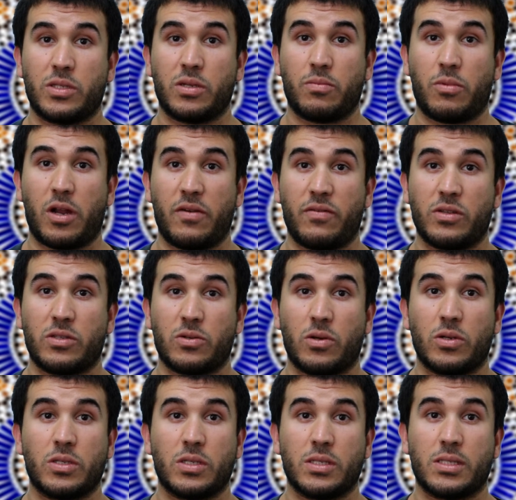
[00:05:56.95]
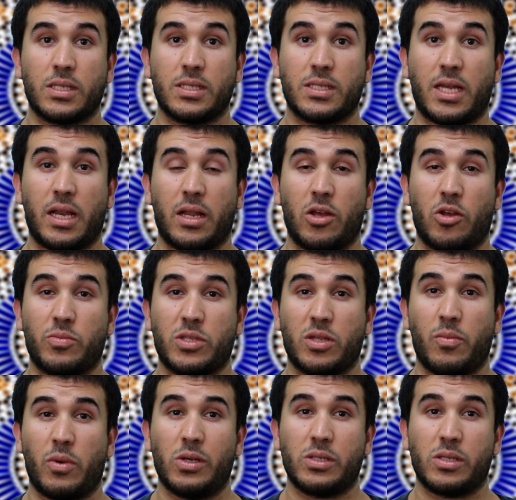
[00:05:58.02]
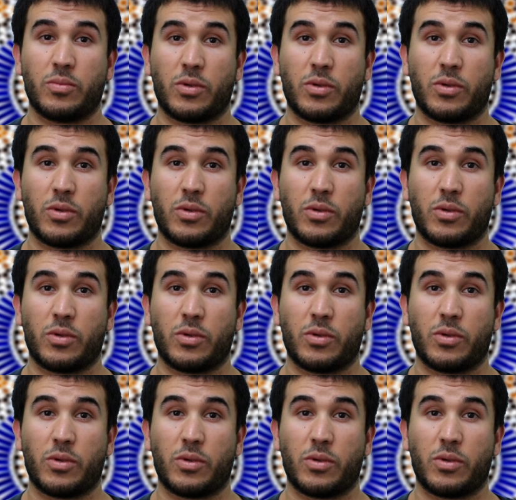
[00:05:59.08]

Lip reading: to private sources is that it helps the Muslim